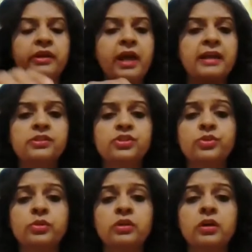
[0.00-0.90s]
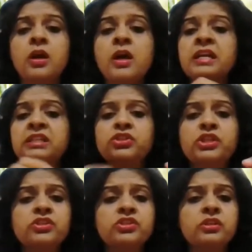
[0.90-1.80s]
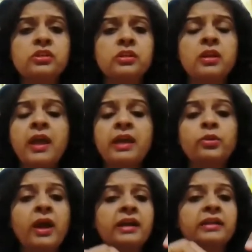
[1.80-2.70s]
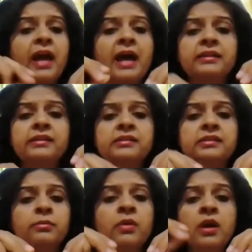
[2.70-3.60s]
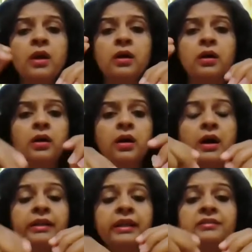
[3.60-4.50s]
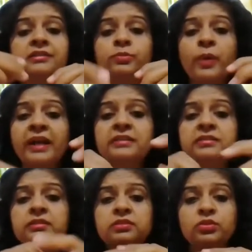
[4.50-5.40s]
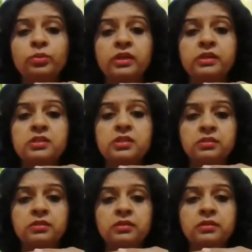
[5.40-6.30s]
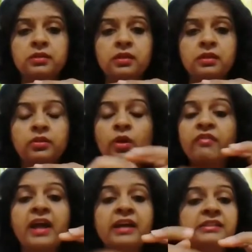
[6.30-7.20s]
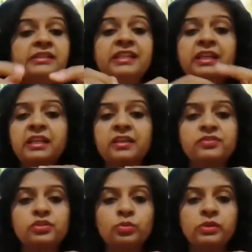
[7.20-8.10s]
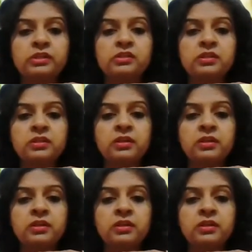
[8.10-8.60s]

had added sugar, ginger, you had added some another spices to it. You have added tea leaves to it.